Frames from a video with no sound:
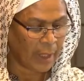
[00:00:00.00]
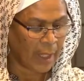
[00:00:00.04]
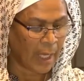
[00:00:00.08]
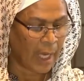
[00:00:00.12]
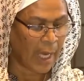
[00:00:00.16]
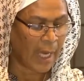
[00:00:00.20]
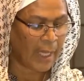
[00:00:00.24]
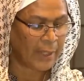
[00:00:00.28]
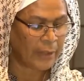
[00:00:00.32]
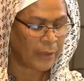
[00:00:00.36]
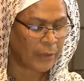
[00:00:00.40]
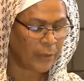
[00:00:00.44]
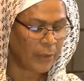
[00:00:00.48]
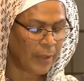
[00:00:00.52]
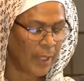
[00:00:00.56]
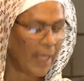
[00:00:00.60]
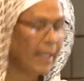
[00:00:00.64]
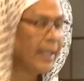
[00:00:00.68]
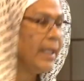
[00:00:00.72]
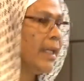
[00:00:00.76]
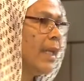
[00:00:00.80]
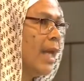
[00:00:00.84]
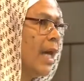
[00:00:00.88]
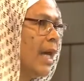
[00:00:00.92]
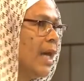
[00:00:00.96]
I do
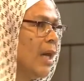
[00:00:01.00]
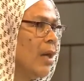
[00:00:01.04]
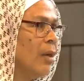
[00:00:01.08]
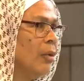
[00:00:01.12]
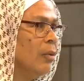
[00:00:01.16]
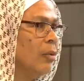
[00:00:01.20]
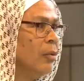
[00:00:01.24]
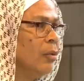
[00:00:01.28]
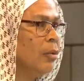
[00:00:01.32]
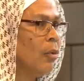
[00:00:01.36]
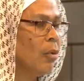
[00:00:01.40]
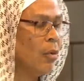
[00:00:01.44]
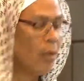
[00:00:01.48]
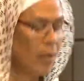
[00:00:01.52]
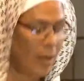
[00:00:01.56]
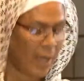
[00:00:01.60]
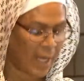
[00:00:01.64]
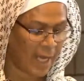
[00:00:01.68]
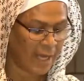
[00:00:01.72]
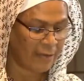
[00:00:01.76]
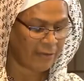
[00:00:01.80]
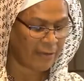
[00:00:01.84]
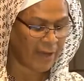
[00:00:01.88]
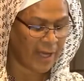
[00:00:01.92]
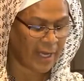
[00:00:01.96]
not now, nor
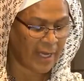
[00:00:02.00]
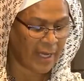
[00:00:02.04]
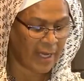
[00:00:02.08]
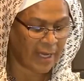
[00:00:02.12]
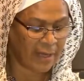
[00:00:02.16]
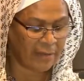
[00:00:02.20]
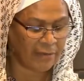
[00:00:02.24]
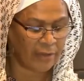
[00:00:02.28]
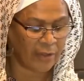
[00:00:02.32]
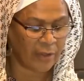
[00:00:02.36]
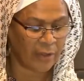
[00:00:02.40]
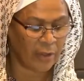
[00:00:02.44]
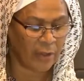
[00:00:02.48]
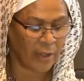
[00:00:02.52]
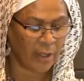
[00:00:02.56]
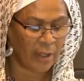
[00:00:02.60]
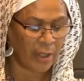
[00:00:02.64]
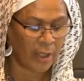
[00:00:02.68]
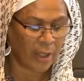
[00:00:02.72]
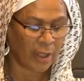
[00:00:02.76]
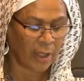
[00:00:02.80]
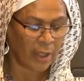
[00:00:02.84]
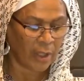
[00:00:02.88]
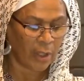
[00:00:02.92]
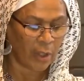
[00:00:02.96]
have I ever,
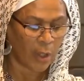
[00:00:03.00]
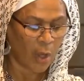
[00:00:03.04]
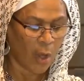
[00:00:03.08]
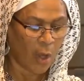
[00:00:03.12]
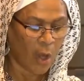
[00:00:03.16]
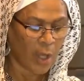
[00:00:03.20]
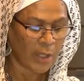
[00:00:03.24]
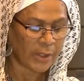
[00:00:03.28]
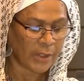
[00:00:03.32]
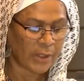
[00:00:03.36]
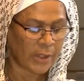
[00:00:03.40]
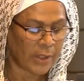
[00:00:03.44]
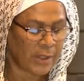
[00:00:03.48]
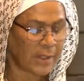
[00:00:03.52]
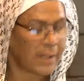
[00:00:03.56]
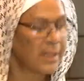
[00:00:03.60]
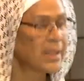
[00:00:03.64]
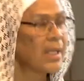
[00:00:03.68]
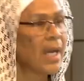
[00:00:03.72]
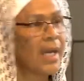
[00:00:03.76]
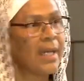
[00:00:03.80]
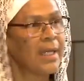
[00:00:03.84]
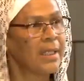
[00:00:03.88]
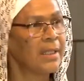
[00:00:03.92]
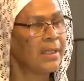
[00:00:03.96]
lost
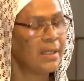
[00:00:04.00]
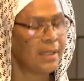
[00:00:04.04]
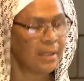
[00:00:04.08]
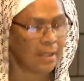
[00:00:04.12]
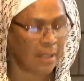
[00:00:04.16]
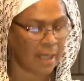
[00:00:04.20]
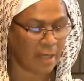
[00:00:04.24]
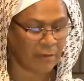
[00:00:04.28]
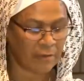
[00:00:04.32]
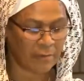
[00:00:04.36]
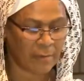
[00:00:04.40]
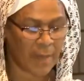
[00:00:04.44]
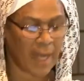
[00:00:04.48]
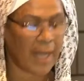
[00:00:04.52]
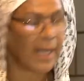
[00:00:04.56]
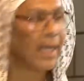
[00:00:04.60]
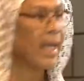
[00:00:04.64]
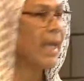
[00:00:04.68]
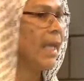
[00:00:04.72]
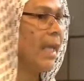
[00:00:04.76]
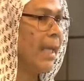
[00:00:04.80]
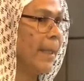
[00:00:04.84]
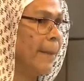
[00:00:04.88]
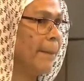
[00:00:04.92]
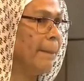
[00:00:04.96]
sight of my
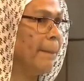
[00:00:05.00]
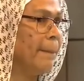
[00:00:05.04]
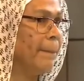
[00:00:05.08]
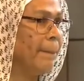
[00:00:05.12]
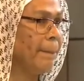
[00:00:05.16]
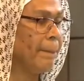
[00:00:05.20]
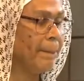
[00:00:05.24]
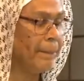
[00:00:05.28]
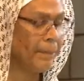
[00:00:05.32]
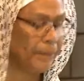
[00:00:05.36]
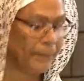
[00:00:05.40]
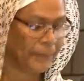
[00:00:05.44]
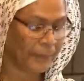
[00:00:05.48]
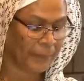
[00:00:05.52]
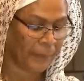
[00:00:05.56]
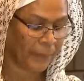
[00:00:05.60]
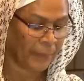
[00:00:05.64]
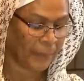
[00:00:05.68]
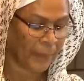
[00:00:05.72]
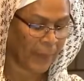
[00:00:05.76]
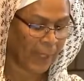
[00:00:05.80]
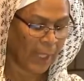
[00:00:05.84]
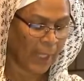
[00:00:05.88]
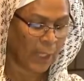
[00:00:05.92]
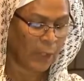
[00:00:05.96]
aim:
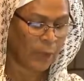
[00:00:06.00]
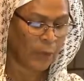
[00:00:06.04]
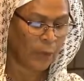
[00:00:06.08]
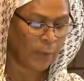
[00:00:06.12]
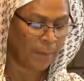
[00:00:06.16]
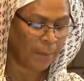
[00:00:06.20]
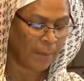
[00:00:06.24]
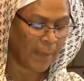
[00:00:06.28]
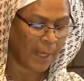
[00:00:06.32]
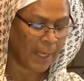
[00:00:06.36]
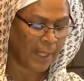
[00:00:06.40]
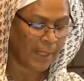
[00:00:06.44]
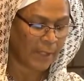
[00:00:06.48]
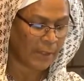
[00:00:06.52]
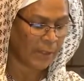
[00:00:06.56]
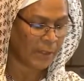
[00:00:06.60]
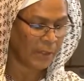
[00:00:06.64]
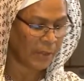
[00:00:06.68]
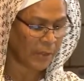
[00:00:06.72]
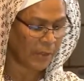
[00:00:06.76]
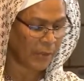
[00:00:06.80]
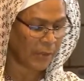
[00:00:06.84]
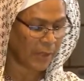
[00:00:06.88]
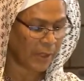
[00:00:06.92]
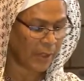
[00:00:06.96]
to make
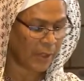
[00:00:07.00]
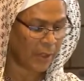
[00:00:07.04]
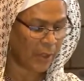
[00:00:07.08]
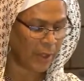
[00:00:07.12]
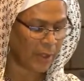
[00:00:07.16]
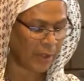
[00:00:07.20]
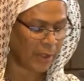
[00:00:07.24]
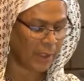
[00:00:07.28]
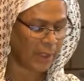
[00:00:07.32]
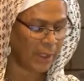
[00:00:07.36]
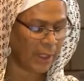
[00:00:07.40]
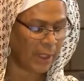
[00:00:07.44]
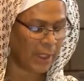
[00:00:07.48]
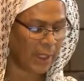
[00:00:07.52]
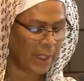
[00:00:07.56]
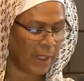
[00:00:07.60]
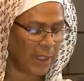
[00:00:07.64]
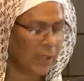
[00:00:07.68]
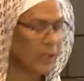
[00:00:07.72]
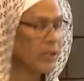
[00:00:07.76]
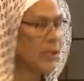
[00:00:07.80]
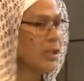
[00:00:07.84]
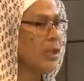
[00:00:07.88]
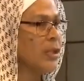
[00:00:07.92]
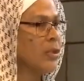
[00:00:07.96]
certain
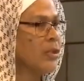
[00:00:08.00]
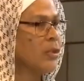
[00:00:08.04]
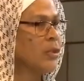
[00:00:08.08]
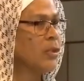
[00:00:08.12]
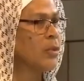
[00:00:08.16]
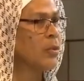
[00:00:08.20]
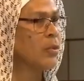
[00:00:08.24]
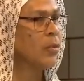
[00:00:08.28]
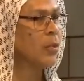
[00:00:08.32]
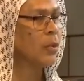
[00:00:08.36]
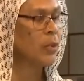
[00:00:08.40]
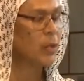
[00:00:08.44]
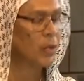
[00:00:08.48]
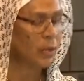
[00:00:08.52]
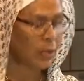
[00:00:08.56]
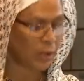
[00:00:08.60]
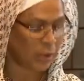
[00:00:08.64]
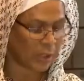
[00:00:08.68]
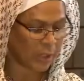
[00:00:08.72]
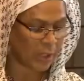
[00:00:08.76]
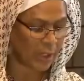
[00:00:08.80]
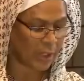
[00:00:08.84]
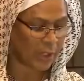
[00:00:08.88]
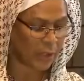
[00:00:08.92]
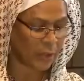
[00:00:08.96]
articulations towards
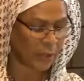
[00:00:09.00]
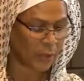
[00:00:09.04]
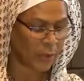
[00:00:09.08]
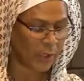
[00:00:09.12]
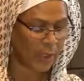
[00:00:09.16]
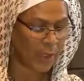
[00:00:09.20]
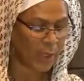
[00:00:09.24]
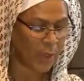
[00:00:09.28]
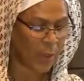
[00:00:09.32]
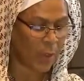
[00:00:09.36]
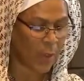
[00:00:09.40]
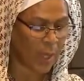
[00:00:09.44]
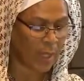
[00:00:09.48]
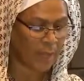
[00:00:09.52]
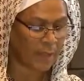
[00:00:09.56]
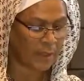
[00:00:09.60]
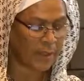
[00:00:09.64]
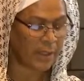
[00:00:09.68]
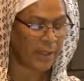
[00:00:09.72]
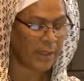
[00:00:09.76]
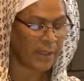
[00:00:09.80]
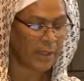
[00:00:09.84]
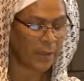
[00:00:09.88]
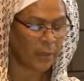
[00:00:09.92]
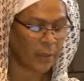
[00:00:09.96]
gender
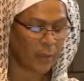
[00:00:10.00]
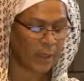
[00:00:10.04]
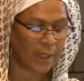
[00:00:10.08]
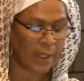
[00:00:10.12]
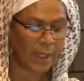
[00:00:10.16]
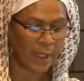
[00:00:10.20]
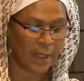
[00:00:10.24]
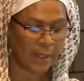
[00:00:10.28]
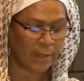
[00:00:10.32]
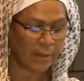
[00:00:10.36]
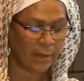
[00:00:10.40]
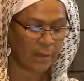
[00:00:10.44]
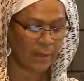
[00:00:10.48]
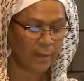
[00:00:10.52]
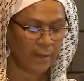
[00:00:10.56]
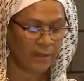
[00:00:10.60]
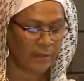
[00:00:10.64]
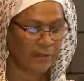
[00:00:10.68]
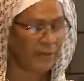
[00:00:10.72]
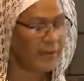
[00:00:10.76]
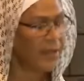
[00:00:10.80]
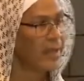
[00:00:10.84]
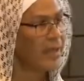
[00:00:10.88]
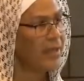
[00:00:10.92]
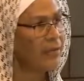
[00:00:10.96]
equality within the
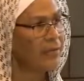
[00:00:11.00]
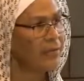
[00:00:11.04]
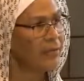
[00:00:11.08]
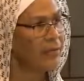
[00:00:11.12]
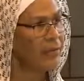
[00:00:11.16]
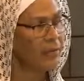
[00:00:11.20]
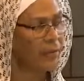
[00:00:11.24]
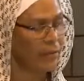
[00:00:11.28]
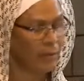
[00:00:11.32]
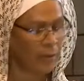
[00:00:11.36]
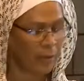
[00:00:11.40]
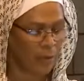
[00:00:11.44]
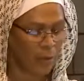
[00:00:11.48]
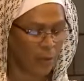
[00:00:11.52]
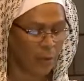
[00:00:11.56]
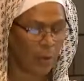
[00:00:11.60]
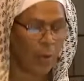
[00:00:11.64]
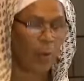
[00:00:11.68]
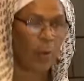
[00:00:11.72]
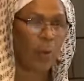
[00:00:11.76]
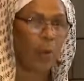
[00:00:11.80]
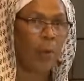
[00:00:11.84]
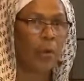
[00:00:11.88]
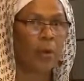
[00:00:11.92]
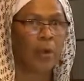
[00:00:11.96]
faith
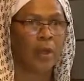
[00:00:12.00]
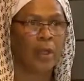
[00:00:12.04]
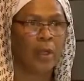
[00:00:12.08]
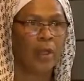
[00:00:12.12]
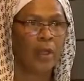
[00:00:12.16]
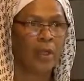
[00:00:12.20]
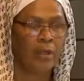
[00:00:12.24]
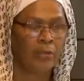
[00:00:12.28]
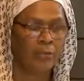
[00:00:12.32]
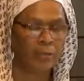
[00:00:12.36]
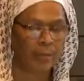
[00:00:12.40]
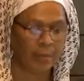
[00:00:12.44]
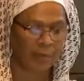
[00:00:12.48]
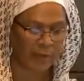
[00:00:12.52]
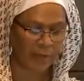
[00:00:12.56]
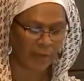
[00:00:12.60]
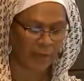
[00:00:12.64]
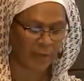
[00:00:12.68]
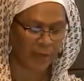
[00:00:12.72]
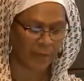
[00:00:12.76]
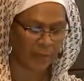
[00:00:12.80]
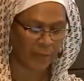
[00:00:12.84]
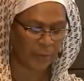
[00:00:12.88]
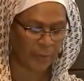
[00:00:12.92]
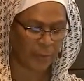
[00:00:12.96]
or from a
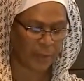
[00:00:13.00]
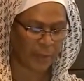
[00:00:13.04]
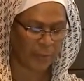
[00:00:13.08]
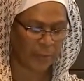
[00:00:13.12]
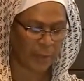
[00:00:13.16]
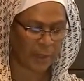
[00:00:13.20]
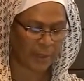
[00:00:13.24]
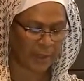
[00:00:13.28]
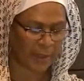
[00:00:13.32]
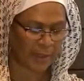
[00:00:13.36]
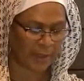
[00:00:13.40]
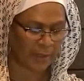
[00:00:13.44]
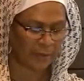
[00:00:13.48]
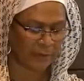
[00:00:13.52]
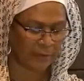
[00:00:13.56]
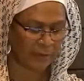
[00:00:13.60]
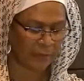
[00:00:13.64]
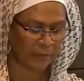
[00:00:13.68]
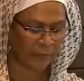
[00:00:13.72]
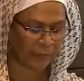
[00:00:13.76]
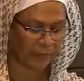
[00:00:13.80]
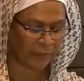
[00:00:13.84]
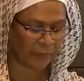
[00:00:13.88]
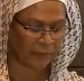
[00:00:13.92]
faith perspective.